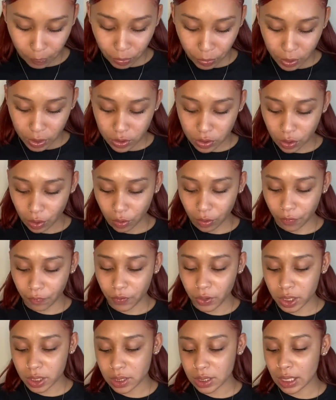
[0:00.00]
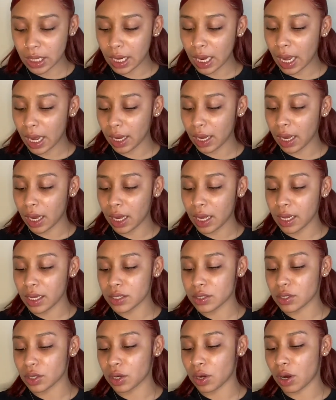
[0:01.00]
So the first thing I got is
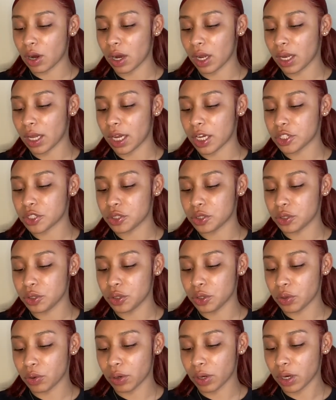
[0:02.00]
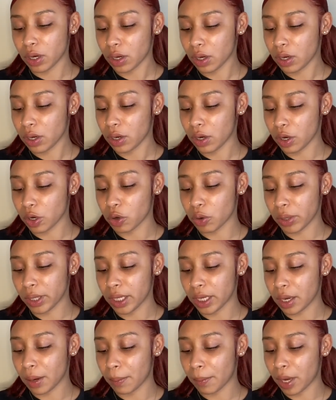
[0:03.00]
the Karlash New York acrylic
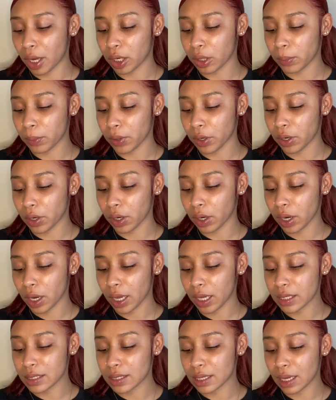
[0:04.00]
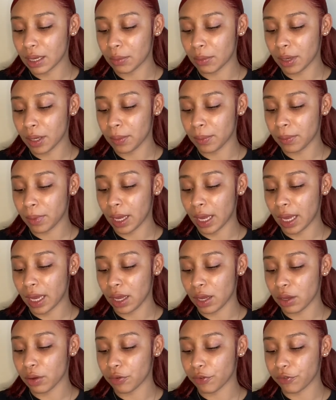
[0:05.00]
monomer. It's
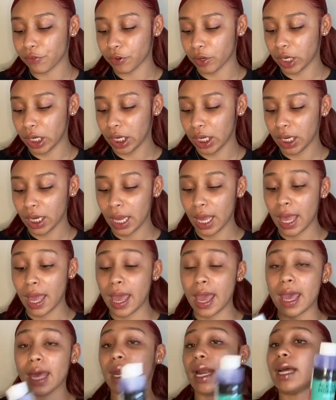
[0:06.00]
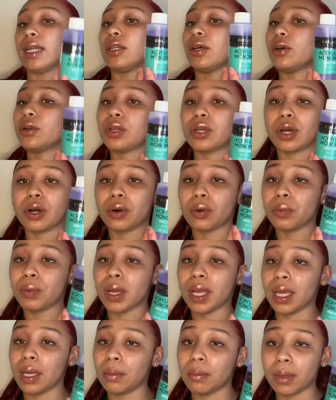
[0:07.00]
MMA free, and I don't know what
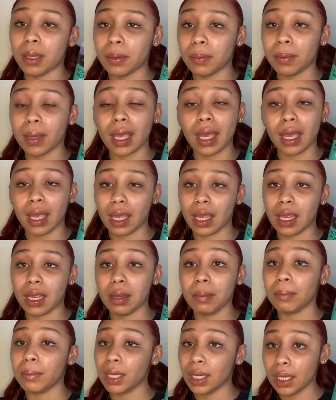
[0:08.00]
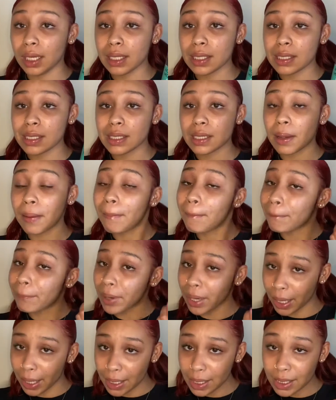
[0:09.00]
MMA means,
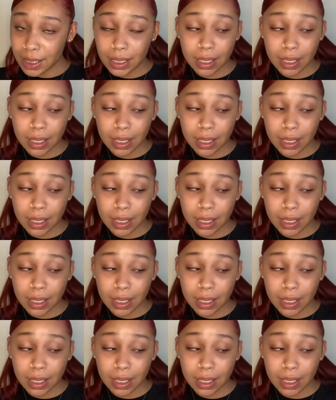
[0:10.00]
but